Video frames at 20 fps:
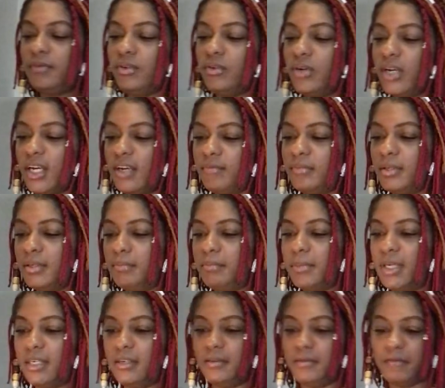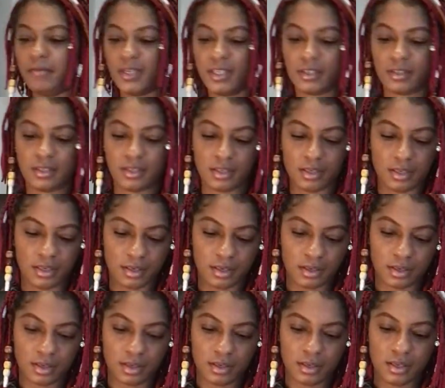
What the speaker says: you have been manifesting,